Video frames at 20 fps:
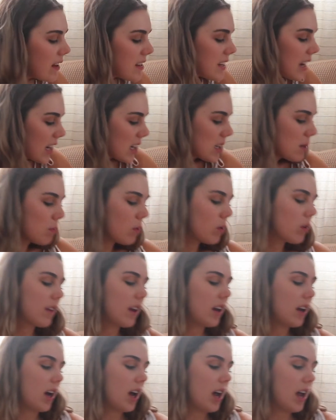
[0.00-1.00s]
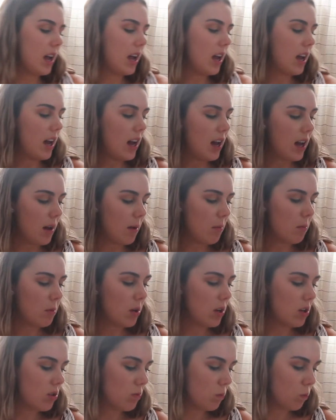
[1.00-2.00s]
textbook that
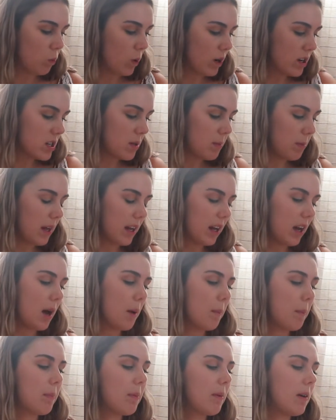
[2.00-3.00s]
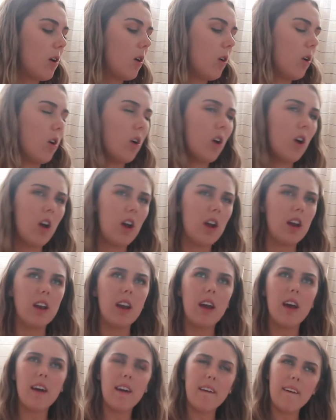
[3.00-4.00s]
I want to pick up on
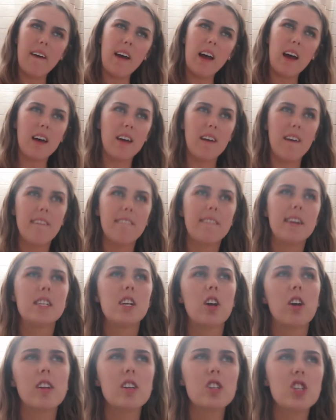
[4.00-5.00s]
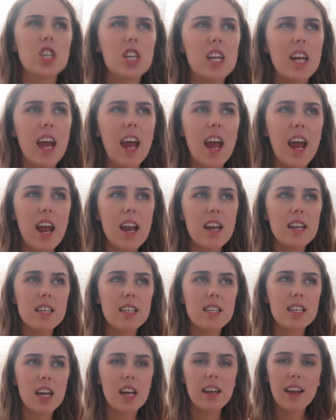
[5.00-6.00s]
physiology
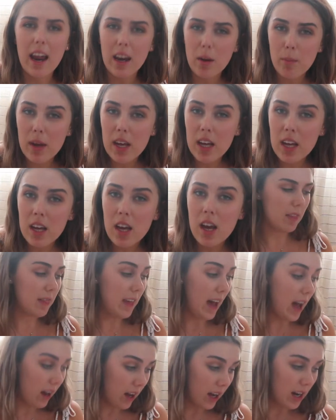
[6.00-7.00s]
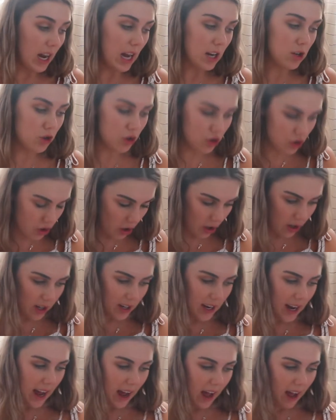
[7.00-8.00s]
and anatomy that I
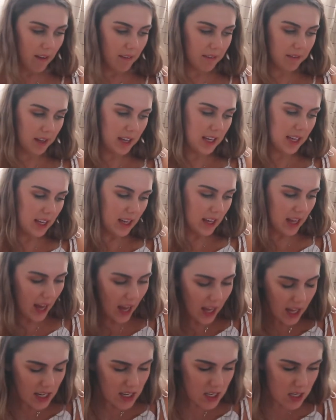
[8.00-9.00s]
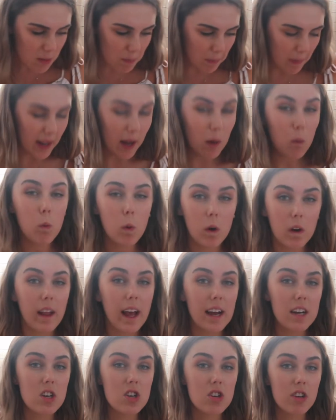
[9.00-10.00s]
don't have yet, but I would
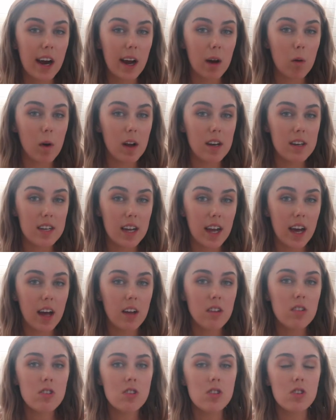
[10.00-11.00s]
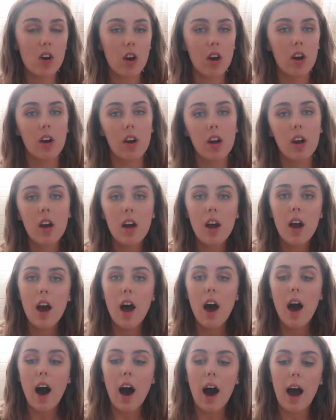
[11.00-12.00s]
like to track one down. So
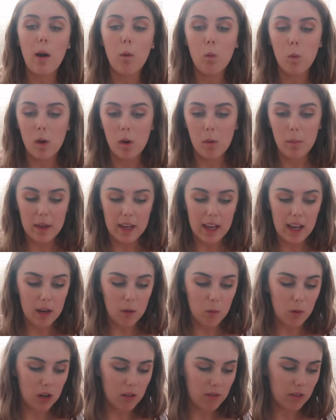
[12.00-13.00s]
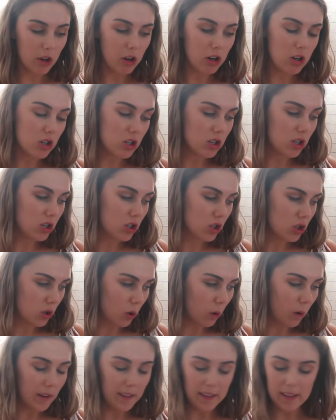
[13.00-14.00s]
I will be getting one of those
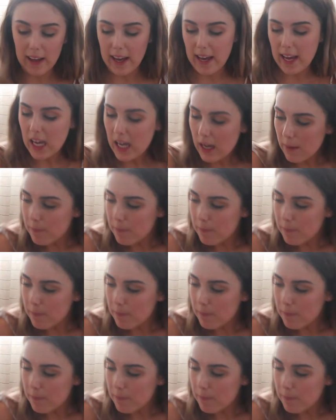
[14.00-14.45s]
shortly.